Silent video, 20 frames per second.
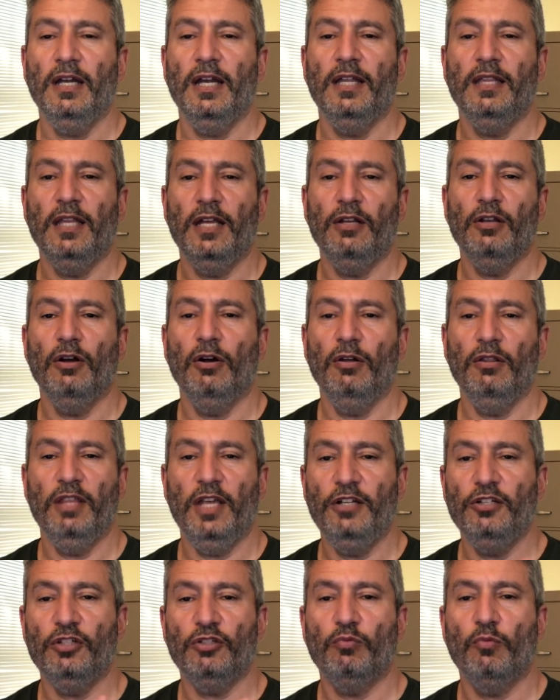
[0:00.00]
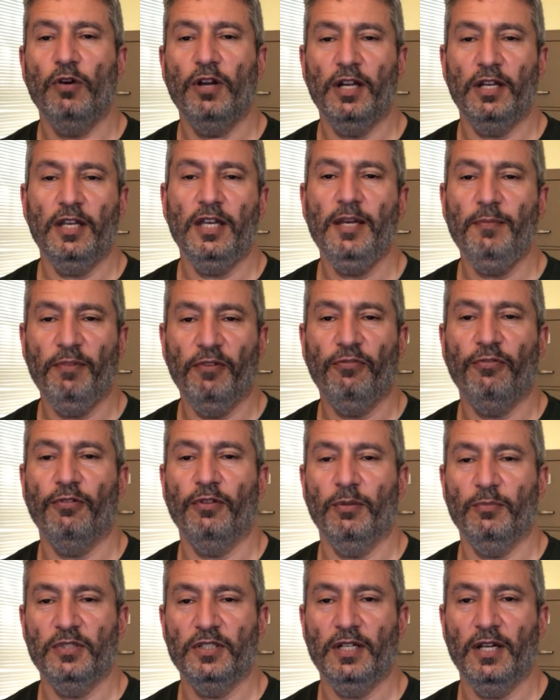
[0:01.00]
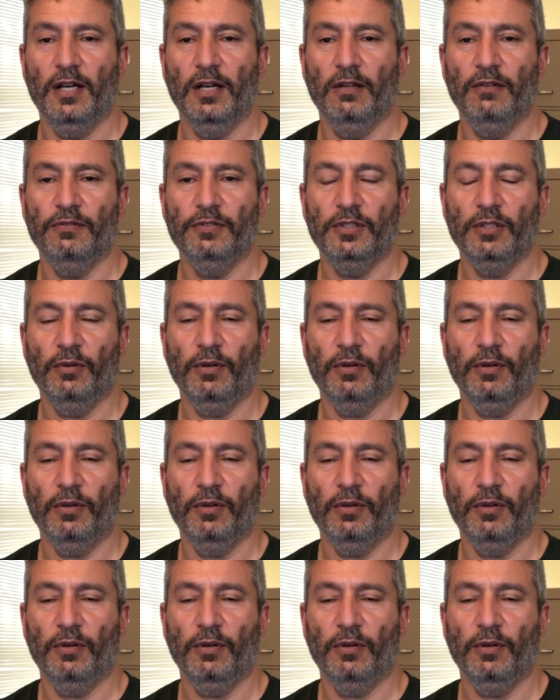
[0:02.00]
and they just want to keep it for themselves.